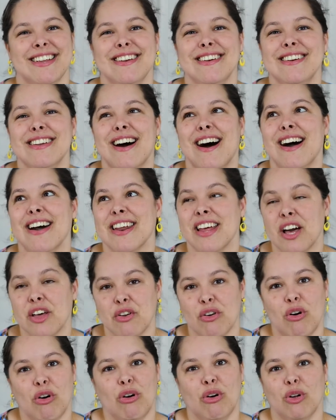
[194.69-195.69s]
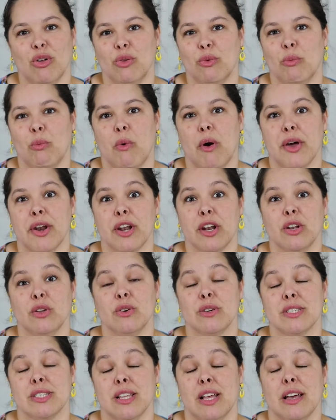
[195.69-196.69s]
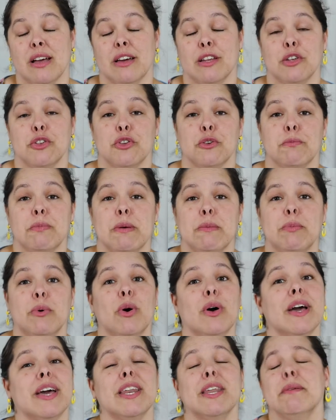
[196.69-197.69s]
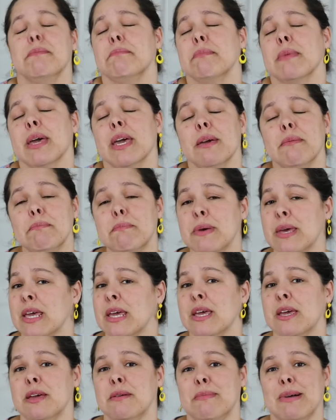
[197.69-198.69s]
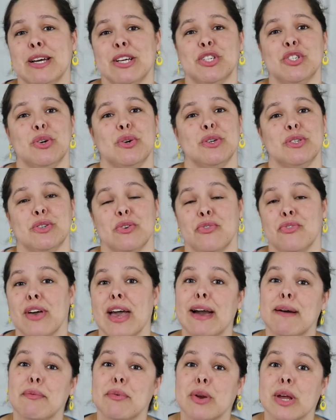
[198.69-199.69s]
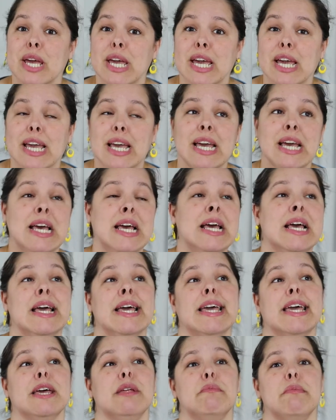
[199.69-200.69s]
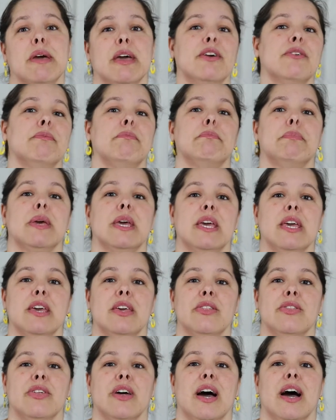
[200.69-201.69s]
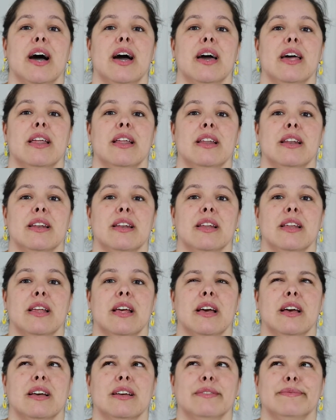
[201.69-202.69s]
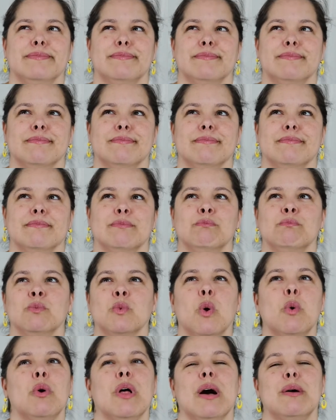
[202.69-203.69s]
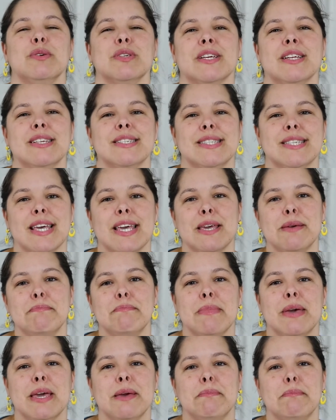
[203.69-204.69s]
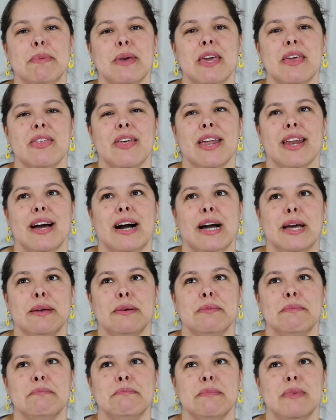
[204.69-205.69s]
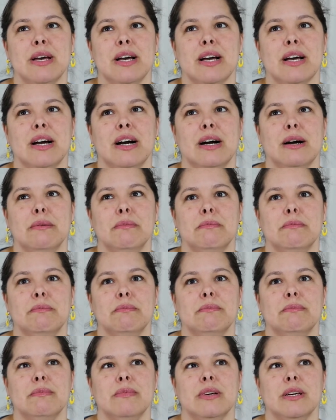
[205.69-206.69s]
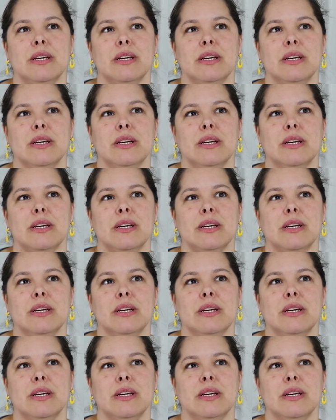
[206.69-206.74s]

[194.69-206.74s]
Not at all what it looks like on other people. And it may be my choice of fabric. It may be that well, I was gonna say it may be that I'm um,